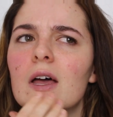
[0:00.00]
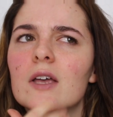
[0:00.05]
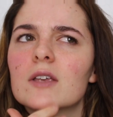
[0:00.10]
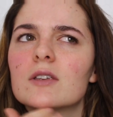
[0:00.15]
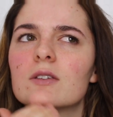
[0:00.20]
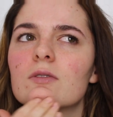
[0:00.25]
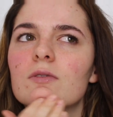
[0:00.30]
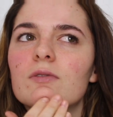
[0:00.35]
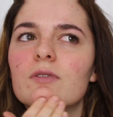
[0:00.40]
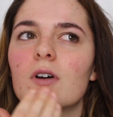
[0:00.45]

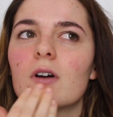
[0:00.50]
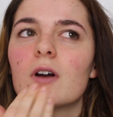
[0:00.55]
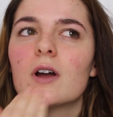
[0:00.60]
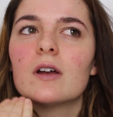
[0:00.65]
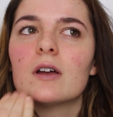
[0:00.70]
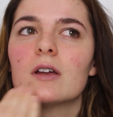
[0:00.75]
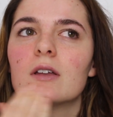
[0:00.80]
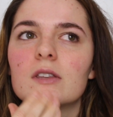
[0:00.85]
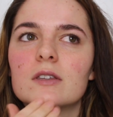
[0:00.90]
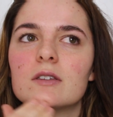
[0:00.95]
So far
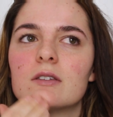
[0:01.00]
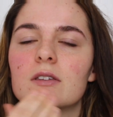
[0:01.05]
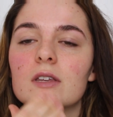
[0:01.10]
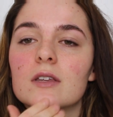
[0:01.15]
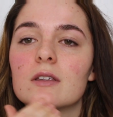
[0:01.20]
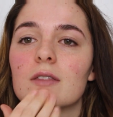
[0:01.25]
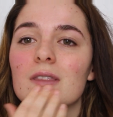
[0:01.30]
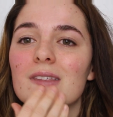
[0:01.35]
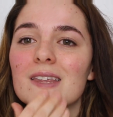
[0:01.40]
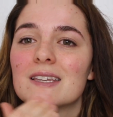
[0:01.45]
this
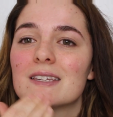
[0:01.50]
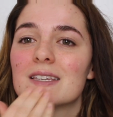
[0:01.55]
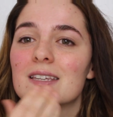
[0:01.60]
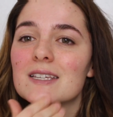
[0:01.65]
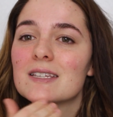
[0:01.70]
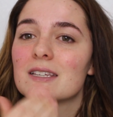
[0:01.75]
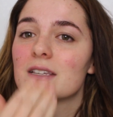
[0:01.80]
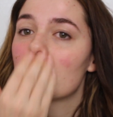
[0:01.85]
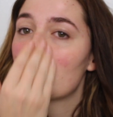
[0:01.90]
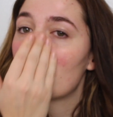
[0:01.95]

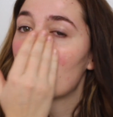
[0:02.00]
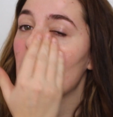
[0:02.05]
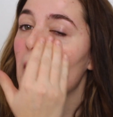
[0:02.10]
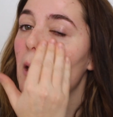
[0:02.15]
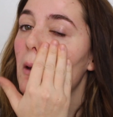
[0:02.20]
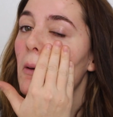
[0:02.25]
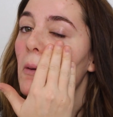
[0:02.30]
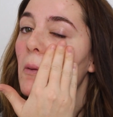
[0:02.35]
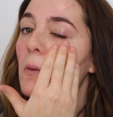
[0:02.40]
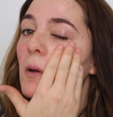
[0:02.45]
is
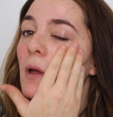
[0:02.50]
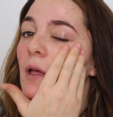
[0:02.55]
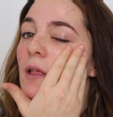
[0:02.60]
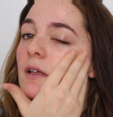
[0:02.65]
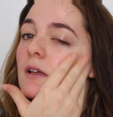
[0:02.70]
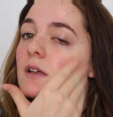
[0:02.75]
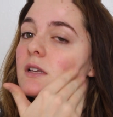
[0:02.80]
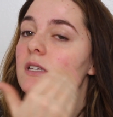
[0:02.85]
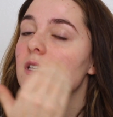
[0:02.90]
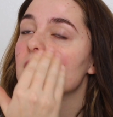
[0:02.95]
like
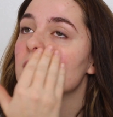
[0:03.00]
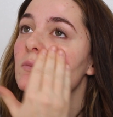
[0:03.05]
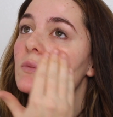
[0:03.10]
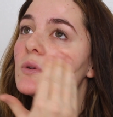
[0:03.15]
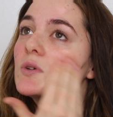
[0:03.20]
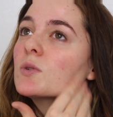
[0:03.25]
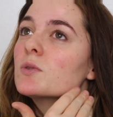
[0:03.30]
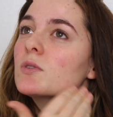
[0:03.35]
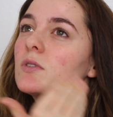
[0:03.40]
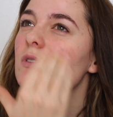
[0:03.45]
really
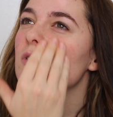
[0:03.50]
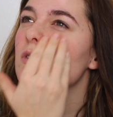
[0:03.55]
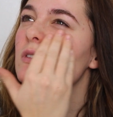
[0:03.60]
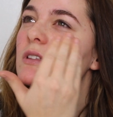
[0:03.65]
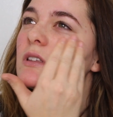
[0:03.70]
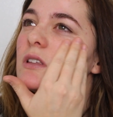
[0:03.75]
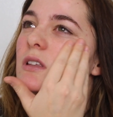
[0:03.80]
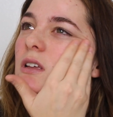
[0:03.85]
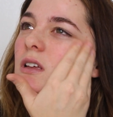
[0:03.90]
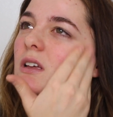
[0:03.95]

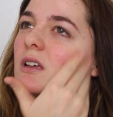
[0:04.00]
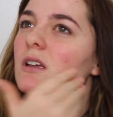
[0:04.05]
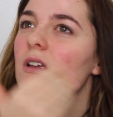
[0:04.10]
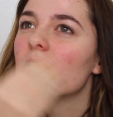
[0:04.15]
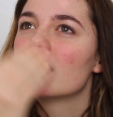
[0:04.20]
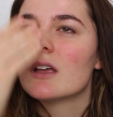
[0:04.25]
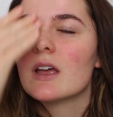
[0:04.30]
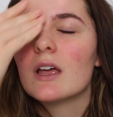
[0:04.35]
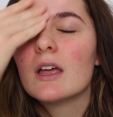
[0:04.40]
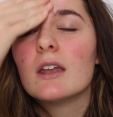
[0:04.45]
smooth,
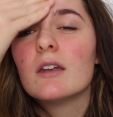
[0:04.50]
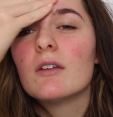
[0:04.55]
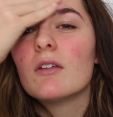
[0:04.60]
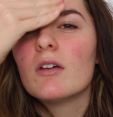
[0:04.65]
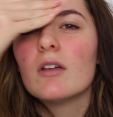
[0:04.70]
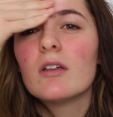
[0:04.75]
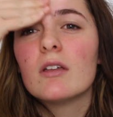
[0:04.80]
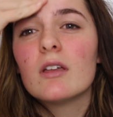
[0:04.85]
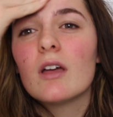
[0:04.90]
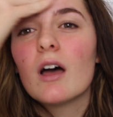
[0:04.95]

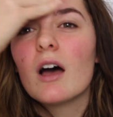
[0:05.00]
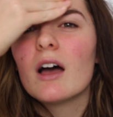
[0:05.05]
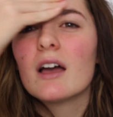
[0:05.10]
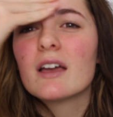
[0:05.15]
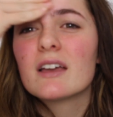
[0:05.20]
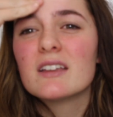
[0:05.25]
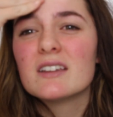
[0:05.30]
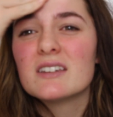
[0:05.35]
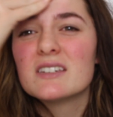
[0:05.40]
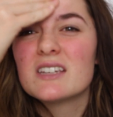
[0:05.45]
and
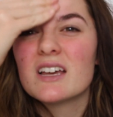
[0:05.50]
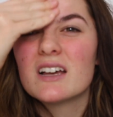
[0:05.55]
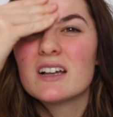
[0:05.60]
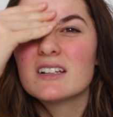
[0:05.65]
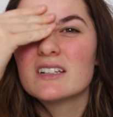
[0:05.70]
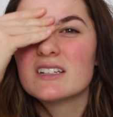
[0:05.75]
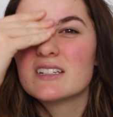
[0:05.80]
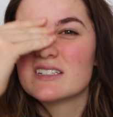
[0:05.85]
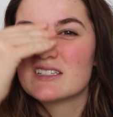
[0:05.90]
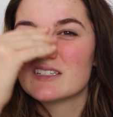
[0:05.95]
I can
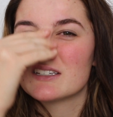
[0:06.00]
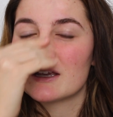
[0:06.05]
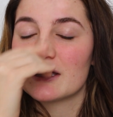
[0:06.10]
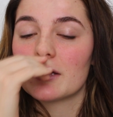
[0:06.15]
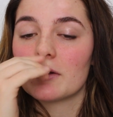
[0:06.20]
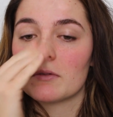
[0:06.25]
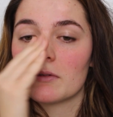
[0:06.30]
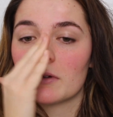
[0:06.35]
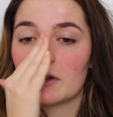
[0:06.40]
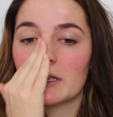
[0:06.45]
tell it's
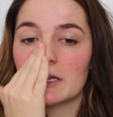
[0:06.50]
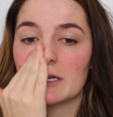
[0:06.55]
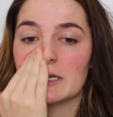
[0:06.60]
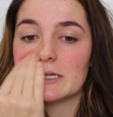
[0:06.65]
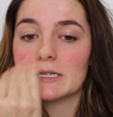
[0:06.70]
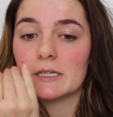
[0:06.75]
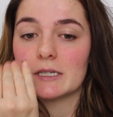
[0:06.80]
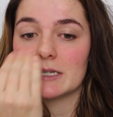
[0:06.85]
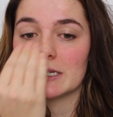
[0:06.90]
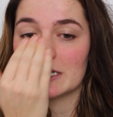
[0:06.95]
like really
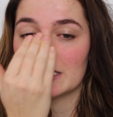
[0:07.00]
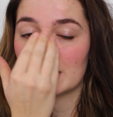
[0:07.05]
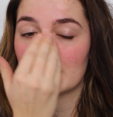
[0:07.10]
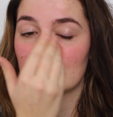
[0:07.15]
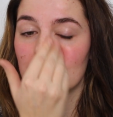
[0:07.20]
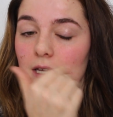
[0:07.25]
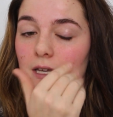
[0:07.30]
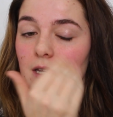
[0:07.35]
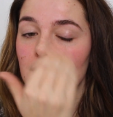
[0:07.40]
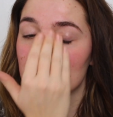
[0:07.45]

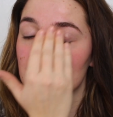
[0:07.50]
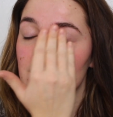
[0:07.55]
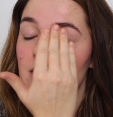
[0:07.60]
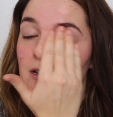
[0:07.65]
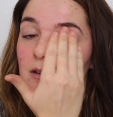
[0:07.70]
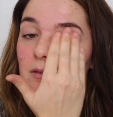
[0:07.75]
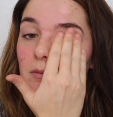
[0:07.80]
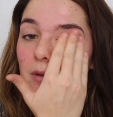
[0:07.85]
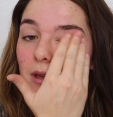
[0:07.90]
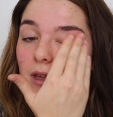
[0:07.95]
sticky. It's
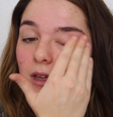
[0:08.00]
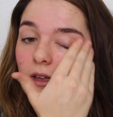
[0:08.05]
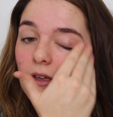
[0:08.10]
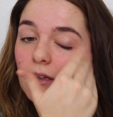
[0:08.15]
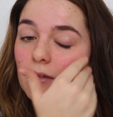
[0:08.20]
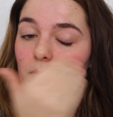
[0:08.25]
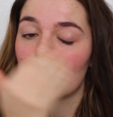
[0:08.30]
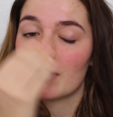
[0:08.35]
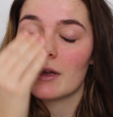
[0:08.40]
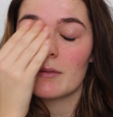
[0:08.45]
gonna
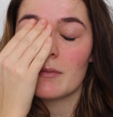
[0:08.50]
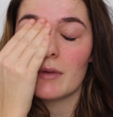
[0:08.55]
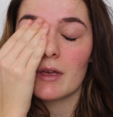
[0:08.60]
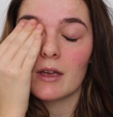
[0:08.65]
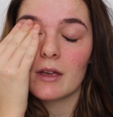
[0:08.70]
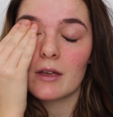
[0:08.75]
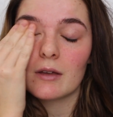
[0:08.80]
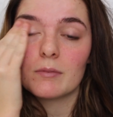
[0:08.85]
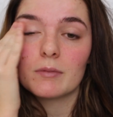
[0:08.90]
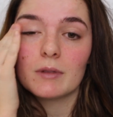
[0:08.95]
make my
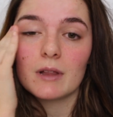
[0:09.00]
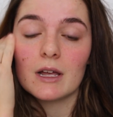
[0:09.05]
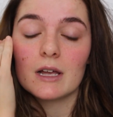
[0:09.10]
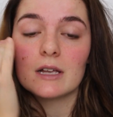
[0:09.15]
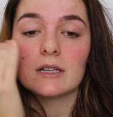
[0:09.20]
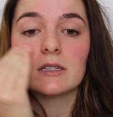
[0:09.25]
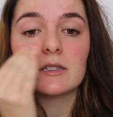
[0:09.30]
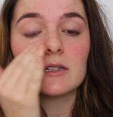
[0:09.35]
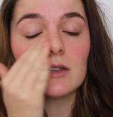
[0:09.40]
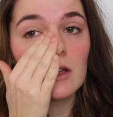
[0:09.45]
makeup
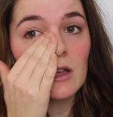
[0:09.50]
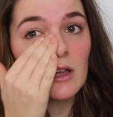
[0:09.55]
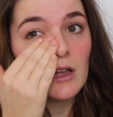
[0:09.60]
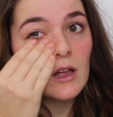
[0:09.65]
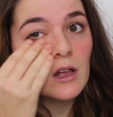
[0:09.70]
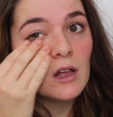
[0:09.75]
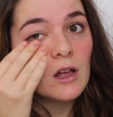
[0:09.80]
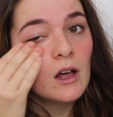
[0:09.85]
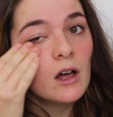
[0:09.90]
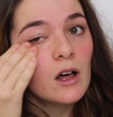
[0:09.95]
last
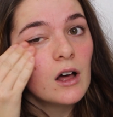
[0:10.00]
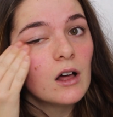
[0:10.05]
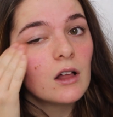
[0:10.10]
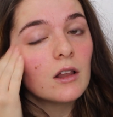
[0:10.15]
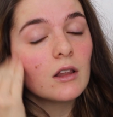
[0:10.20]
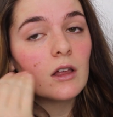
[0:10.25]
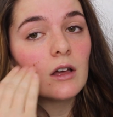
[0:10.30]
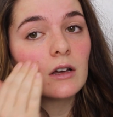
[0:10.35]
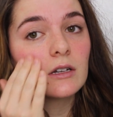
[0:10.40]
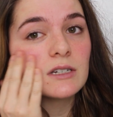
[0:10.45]

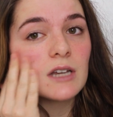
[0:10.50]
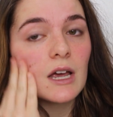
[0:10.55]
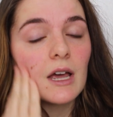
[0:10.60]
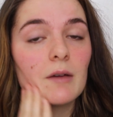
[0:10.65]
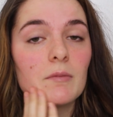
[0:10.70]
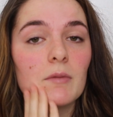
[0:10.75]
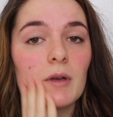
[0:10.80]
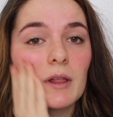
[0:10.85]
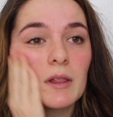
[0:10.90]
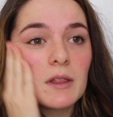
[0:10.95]
a long
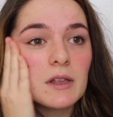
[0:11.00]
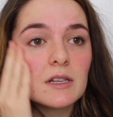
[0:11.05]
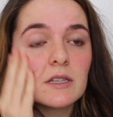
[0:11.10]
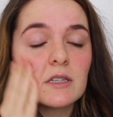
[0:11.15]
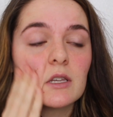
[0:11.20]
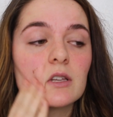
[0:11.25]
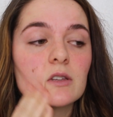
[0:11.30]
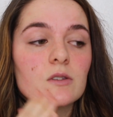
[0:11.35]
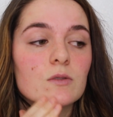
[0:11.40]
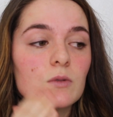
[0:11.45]
time, at
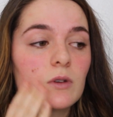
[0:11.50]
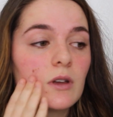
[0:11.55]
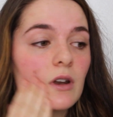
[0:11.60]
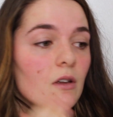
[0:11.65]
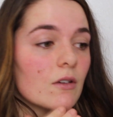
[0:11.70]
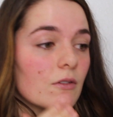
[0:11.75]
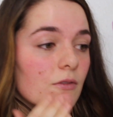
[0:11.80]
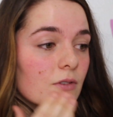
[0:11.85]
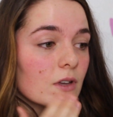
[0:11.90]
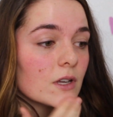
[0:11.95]
least that's what
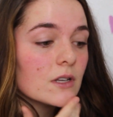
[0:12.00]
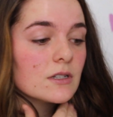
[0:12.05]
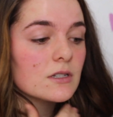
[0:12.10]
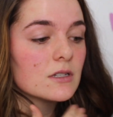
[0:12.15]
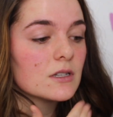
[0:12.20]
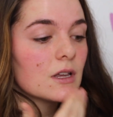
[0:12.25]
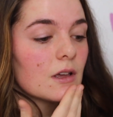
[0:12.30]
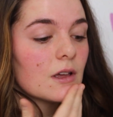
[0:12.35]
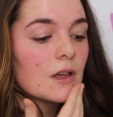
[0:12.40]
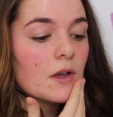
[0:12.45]
it
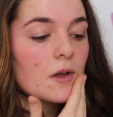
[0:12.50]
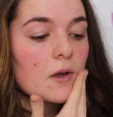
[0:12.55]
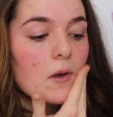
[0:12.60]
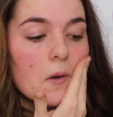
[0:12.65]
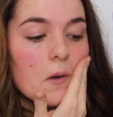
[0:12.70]
feels like.